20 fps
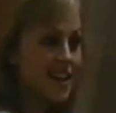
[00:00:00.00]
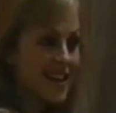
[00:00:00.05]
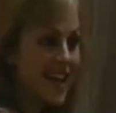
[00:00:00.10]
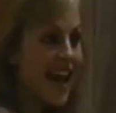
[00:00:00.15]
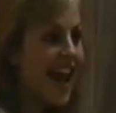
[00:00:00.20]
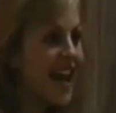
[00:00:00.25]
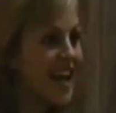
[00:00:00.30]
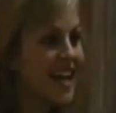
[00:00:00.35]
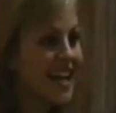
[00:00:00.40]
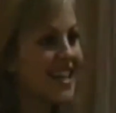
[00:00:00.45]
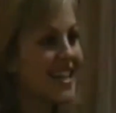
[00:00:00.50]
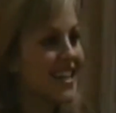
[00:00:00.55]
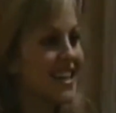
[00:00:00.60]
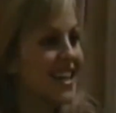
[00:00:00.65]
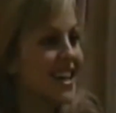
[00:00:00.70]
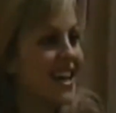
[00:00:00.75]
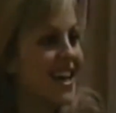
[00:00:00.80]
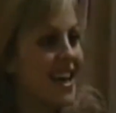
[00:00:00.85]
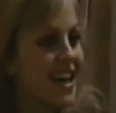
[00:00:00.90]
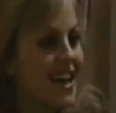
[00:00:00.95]
Yeah.
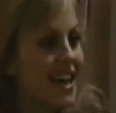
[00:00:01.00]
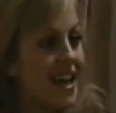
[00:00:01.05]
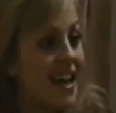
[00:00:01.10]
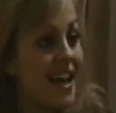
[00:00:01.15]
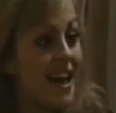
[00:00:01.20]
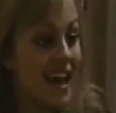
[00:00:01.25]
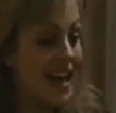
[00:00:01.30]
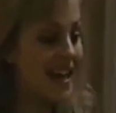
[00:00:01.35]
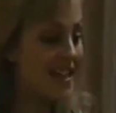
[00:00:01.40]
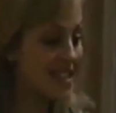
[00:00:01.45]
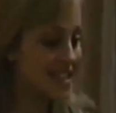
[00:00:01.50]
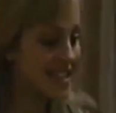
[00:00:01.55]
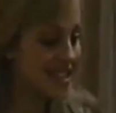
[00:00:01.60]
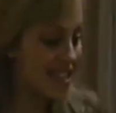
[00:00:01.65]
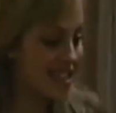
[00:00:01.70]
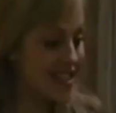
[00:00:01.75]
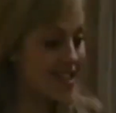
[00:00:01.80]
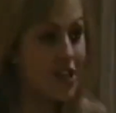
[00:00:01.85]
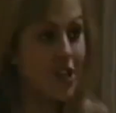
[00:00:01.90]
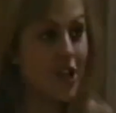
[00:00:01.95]
Hey, it's
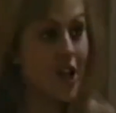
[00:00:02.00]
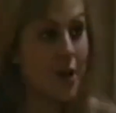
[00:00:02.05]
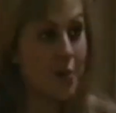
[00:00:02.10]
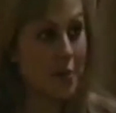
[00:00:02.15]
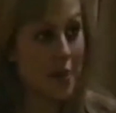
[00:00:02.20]
six o'clock.